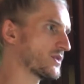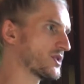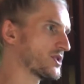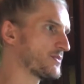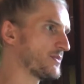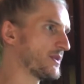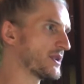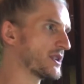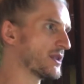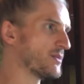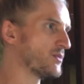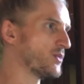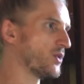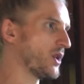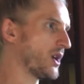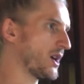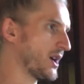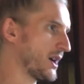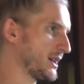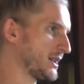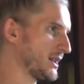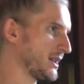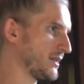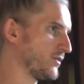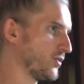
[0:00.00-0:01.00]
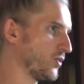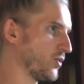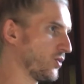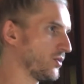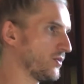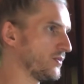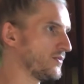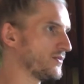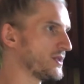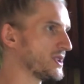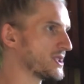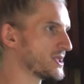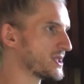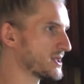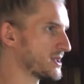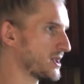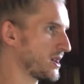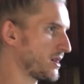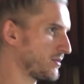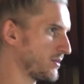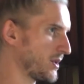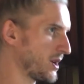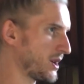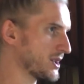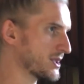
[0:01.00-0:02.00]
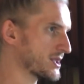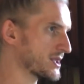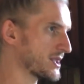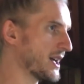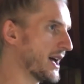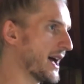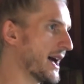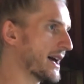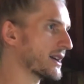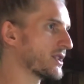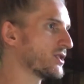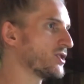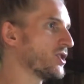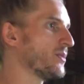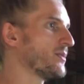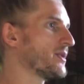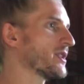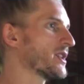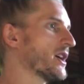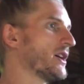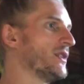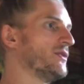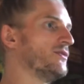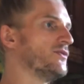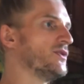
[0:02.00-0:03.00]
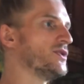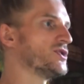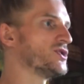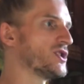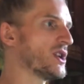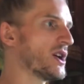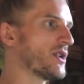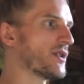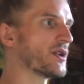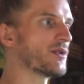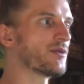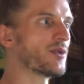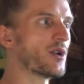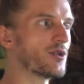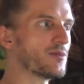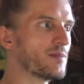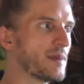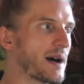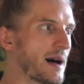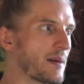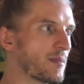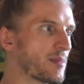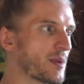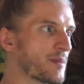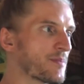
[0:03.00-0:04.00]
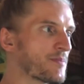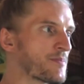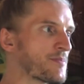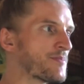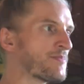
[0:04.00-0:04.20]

speaking more high level, this is our master economic and visionary roadmap.